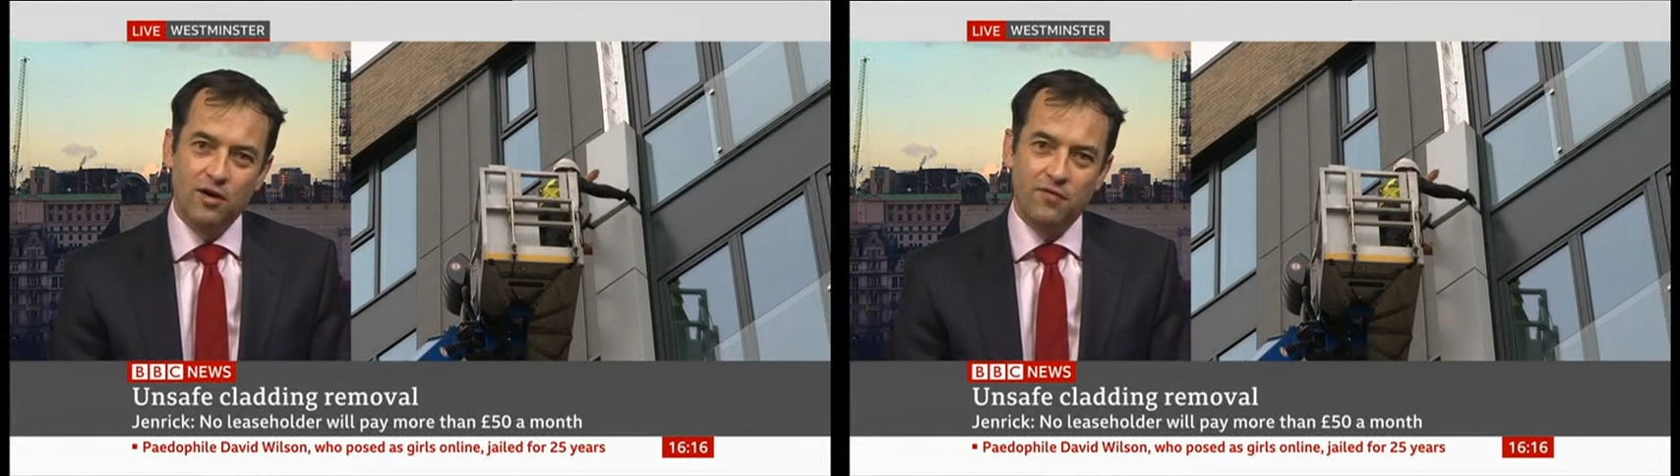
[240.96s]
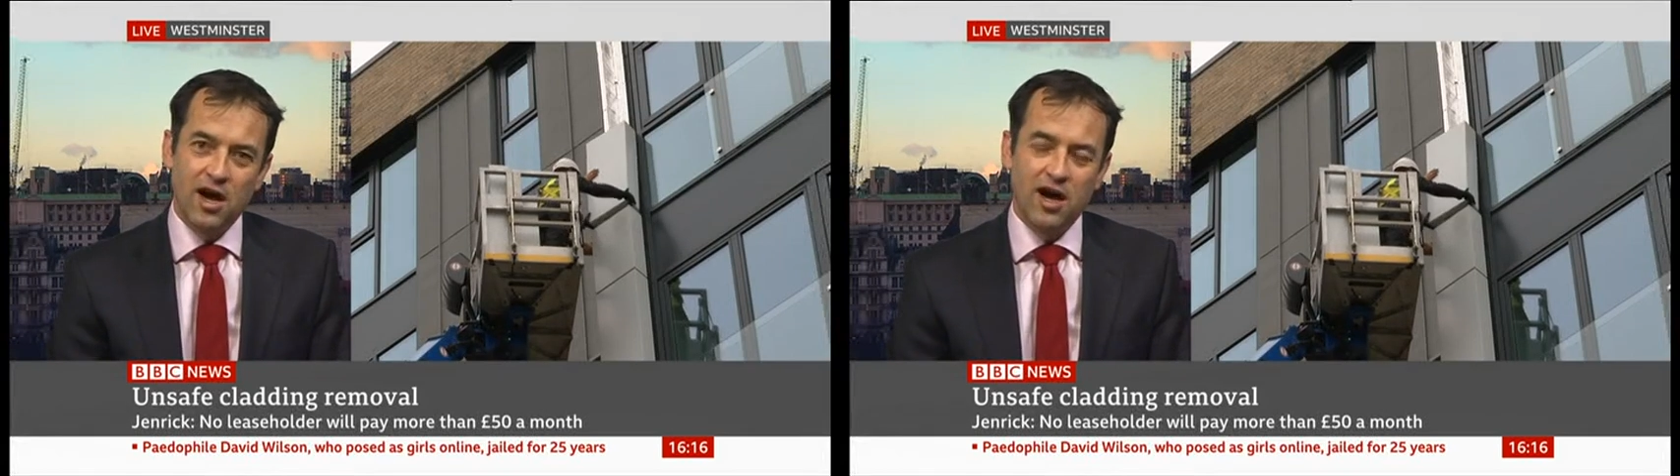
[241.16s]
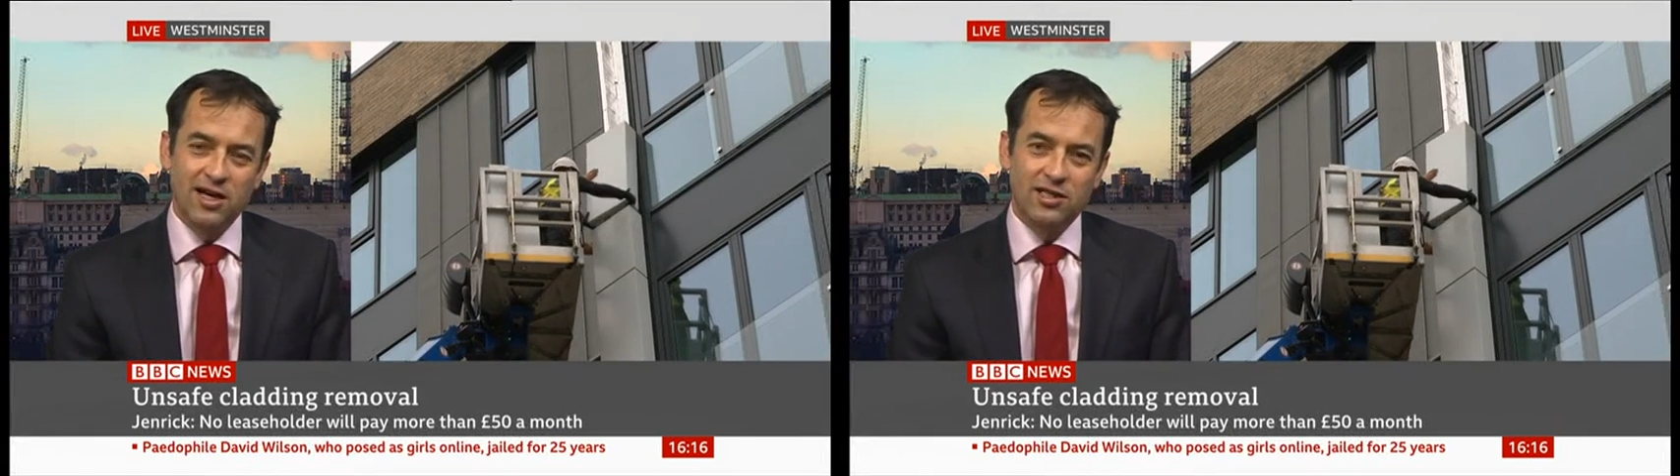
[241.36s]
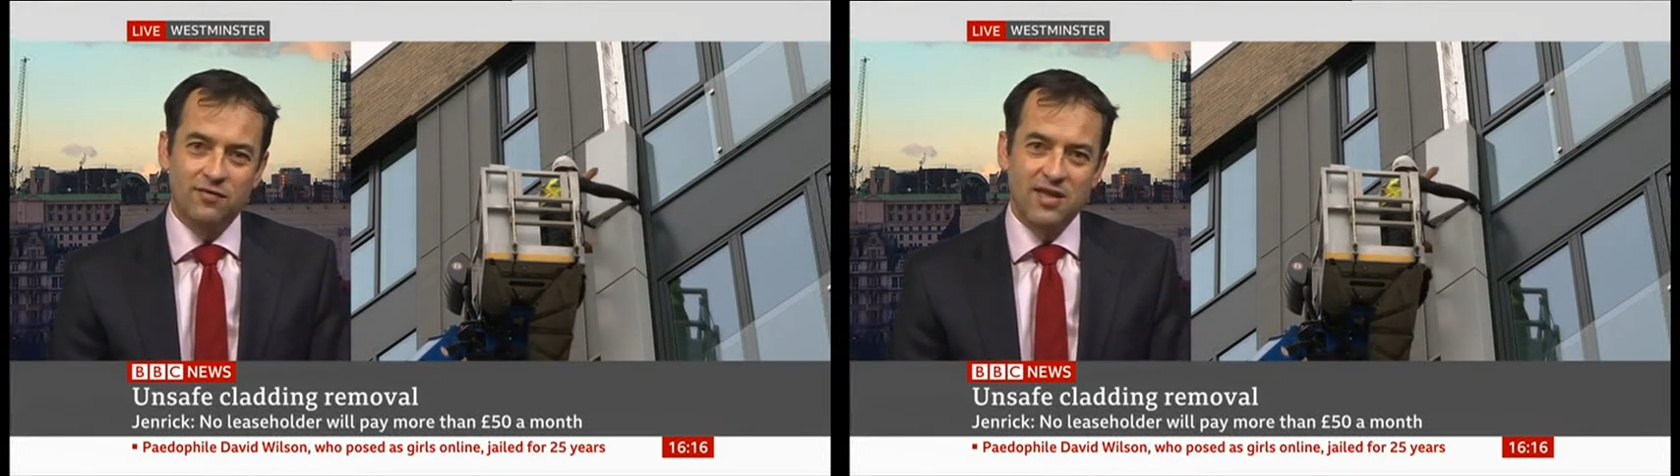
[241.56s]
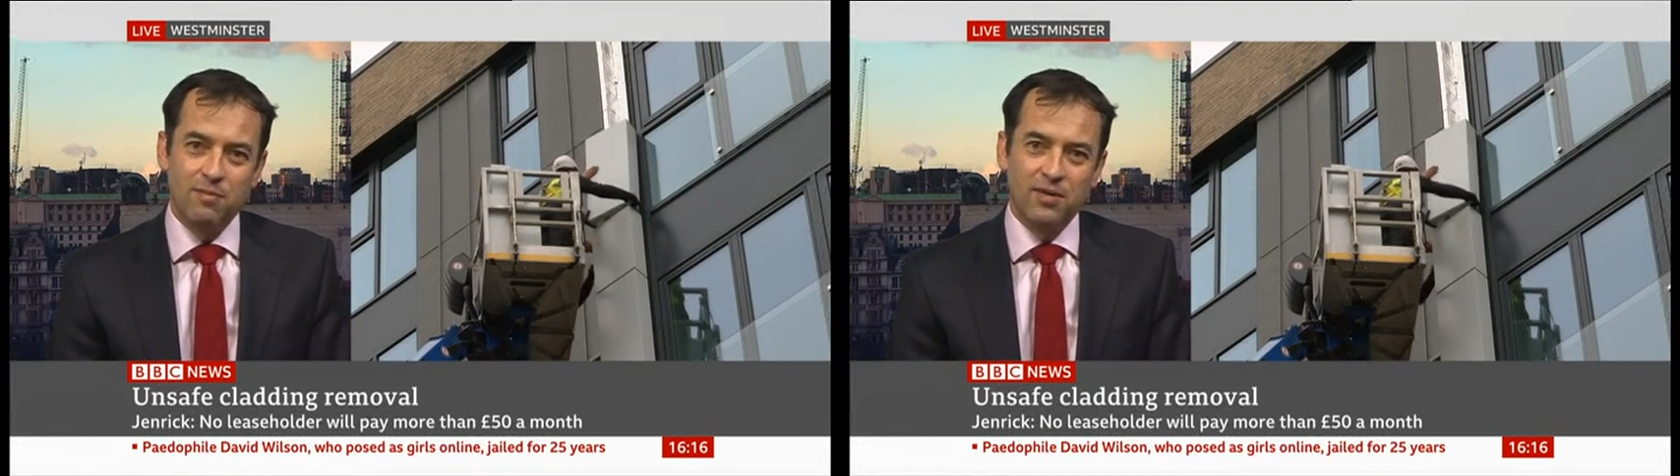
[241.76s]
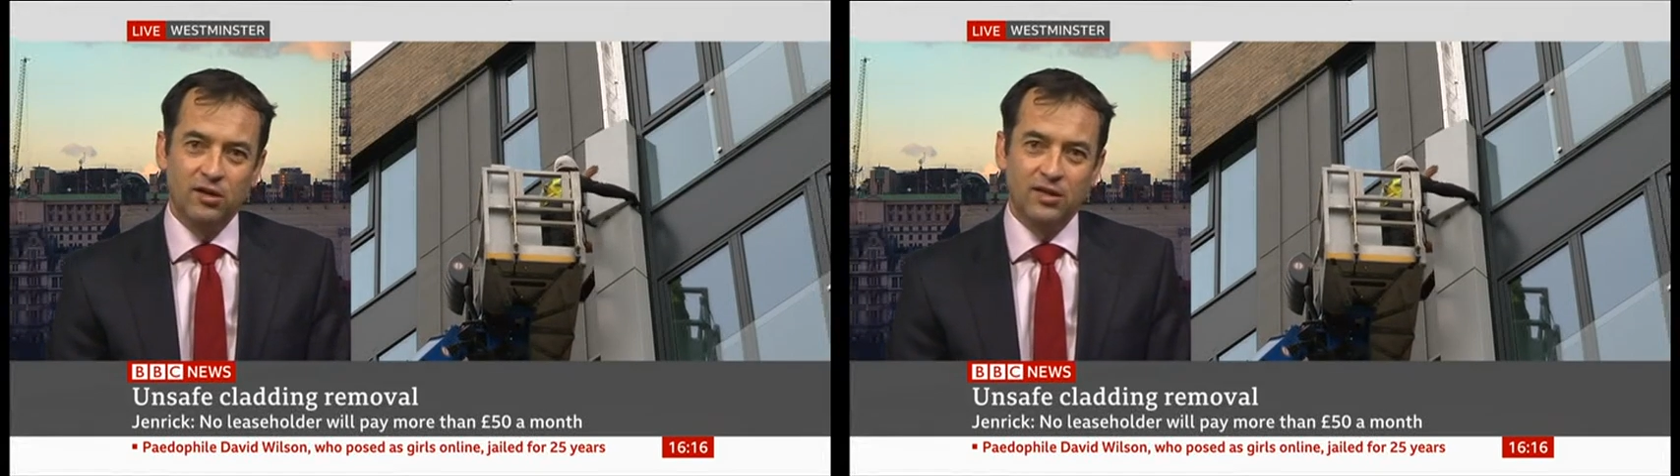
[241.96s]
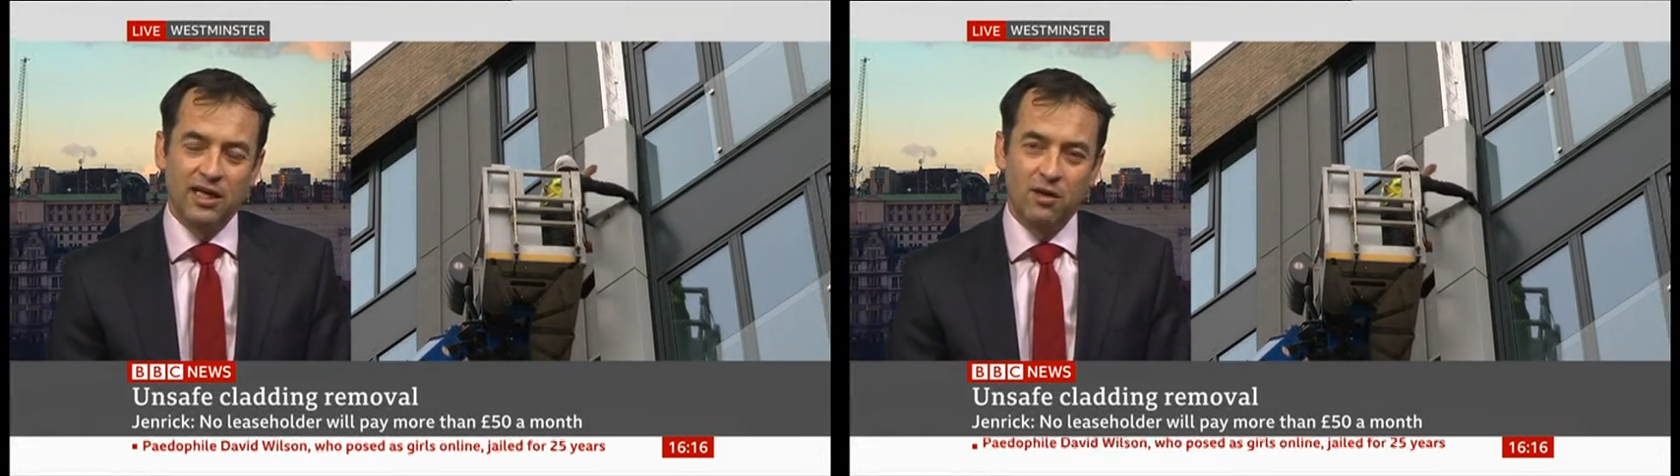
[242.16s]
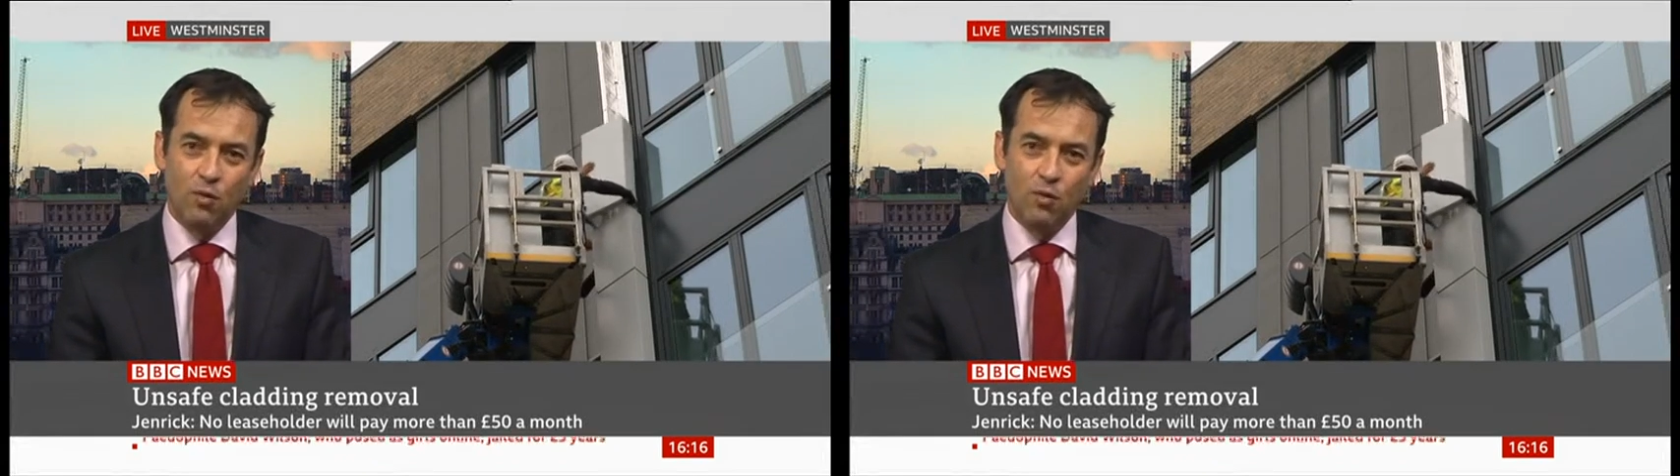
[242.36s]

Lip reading: of the height of their building.